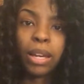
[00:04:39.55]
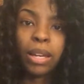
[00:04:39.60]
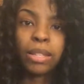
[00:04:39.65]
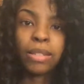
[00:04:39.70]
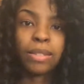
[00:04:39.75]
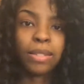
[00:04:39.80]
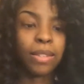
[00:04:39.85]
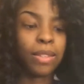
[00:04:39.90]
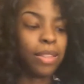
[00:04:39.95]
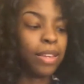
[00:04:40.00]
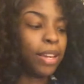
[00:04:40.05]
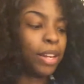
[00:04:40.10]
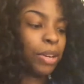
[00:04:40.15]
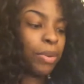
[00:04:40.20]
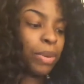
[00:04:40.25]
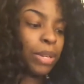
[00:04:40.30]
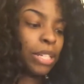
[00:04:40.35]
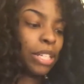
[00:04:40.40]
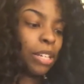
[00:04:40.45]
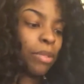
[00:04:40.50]
A synthetic
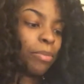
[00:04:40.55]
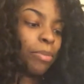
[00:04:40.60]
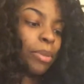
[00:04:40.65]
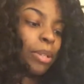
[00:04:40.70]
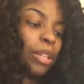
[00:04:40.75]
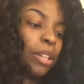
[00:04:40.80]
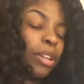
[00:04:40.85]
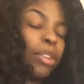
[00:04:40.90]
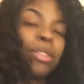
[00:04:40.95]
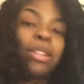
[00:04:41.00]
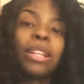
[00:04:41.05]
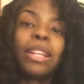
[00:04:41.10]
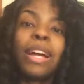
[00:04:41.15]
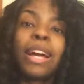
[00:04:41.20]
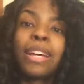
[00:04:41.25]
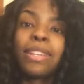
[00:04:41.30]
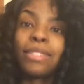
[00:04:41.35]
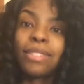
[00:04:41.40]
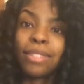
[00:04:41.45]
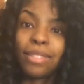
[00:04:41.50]
wig typically only
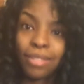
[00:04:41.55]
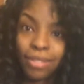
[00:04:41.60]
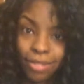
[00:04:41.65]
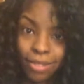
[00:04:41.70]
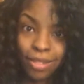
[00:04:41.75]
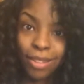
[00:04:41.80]
lasts,